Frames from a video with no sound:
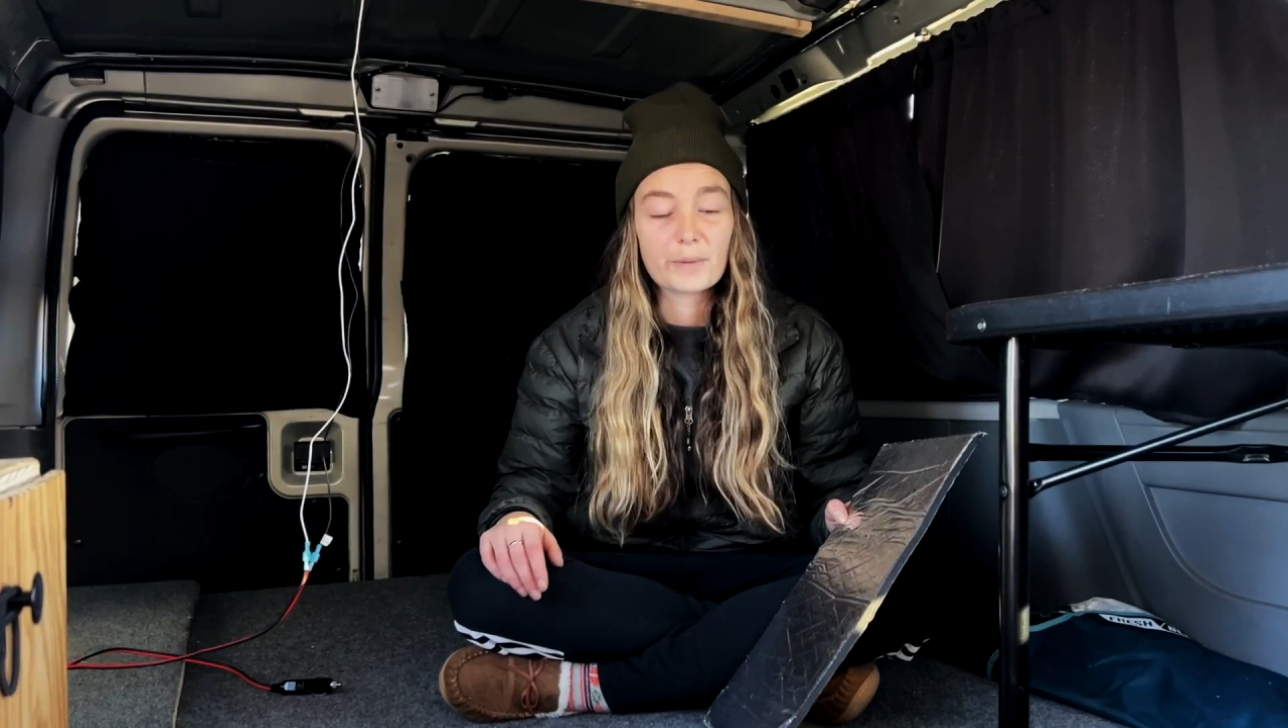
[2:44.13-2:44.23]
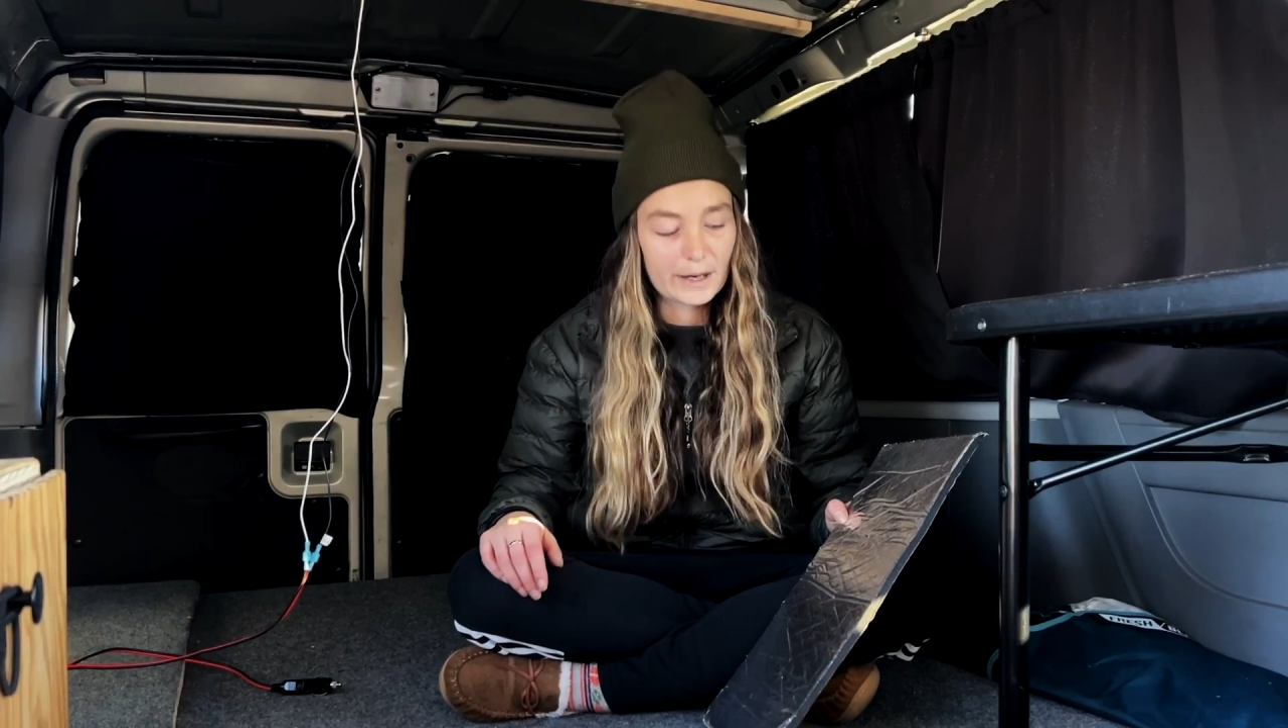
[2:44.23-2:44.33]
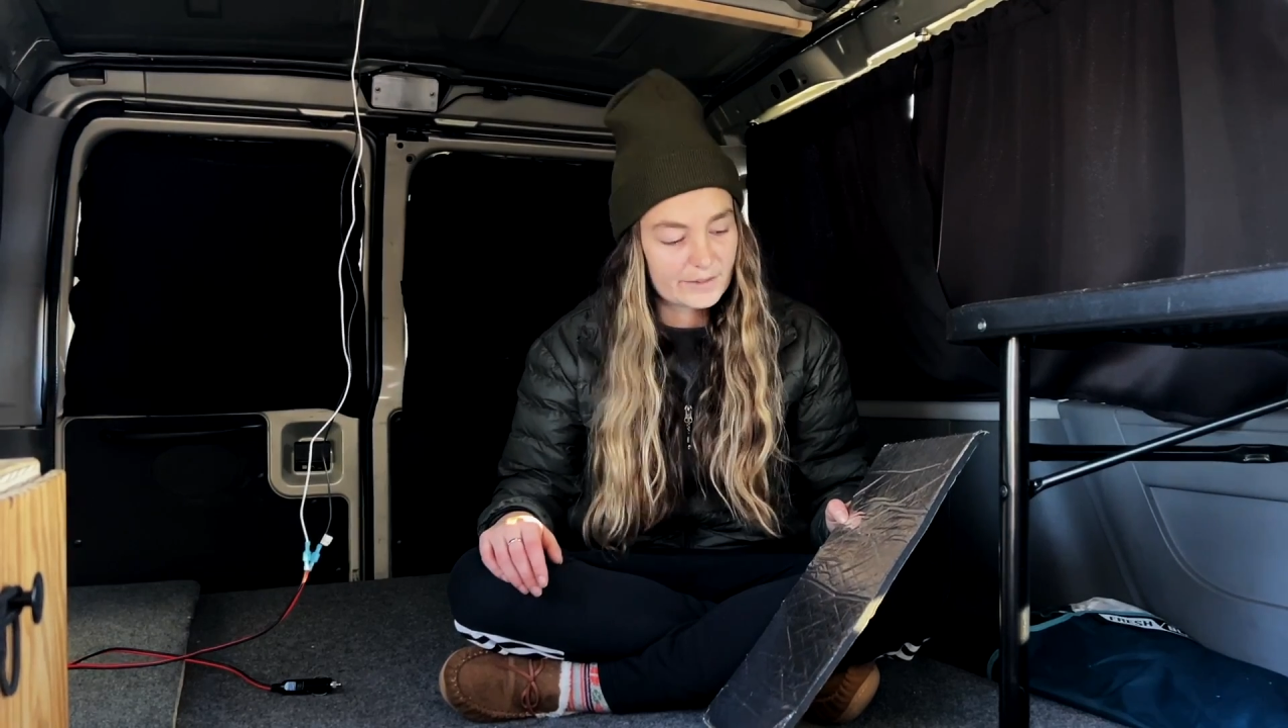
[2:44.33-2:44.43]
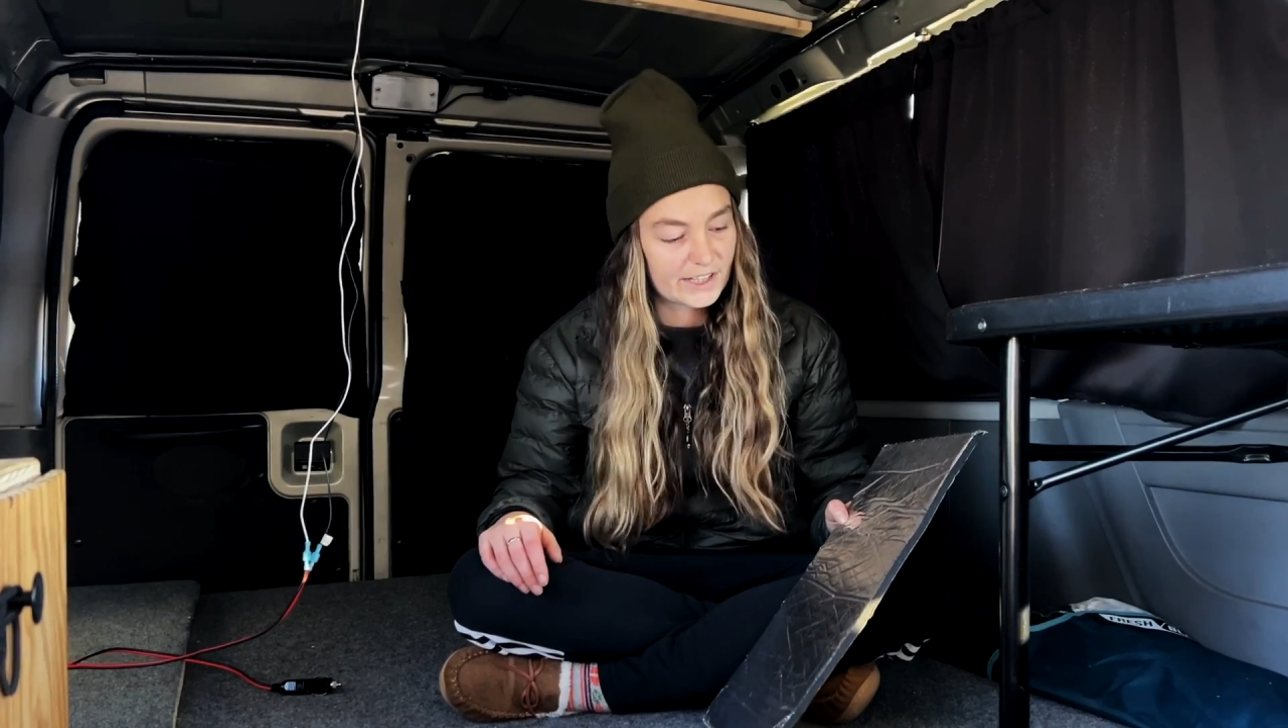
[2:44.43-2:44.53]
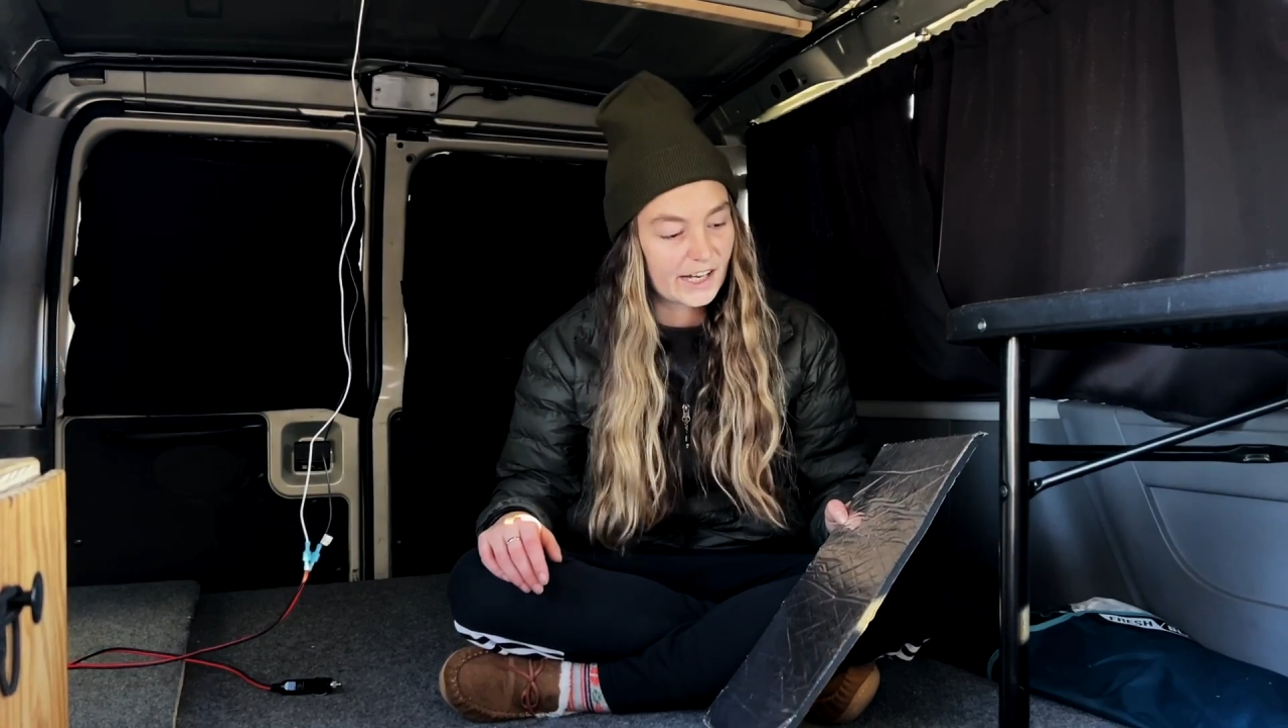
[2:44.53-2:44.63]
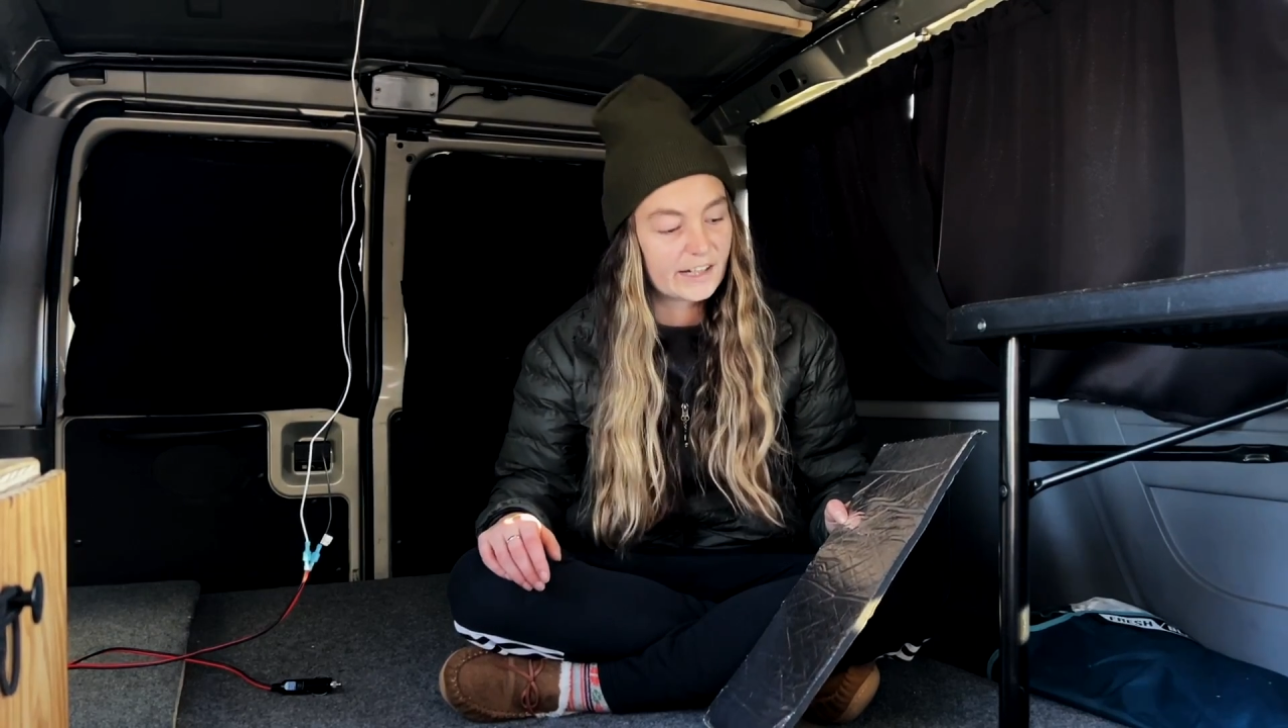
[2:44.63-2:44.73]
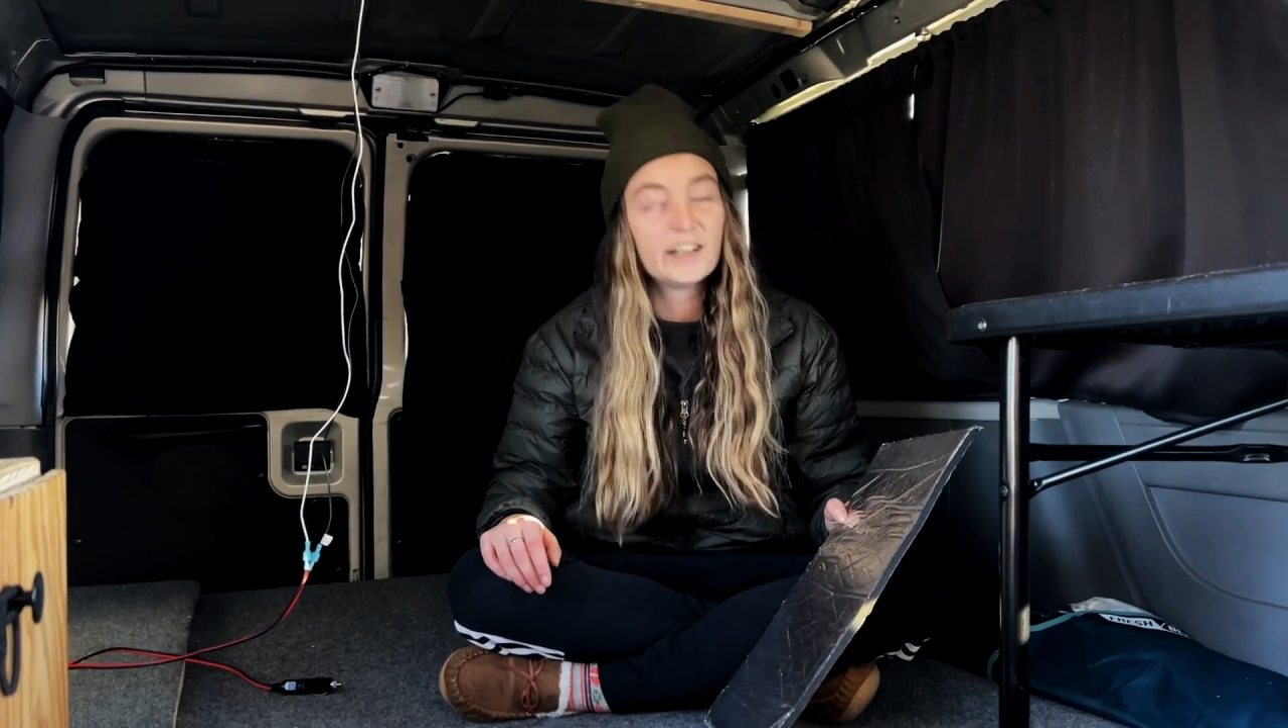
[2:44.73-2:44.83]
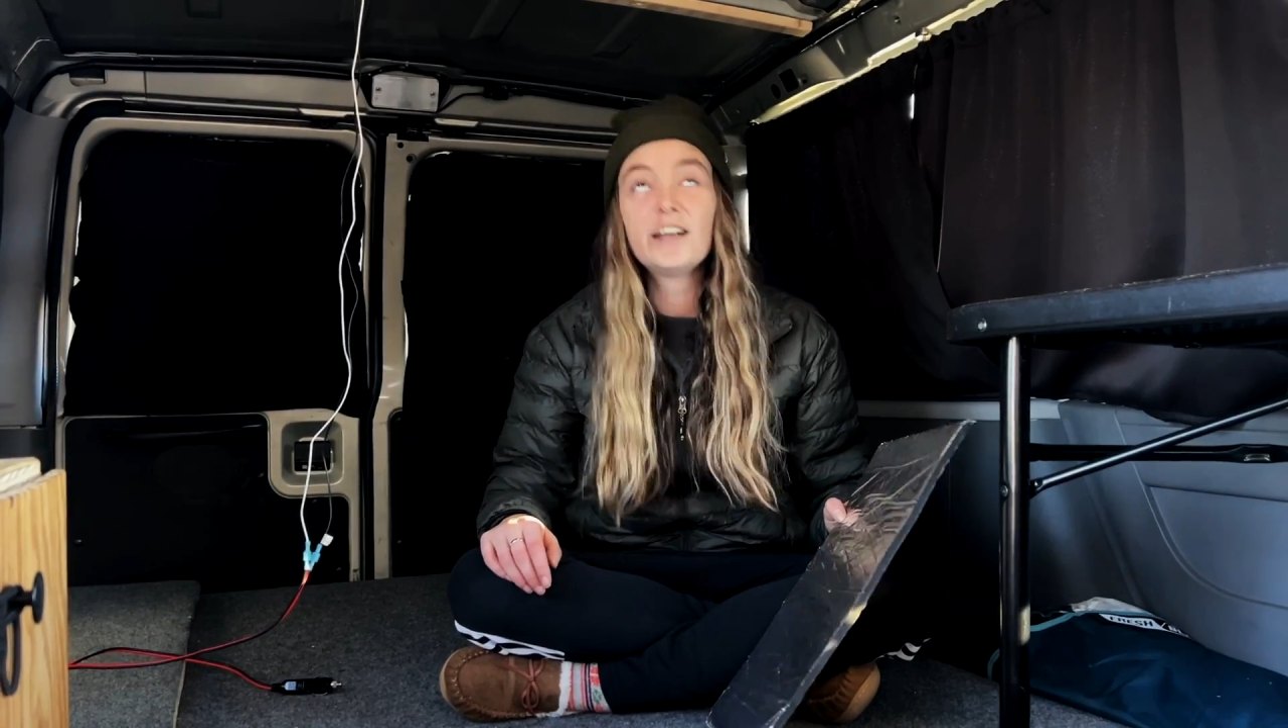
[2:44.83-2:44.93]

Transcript: Amazon.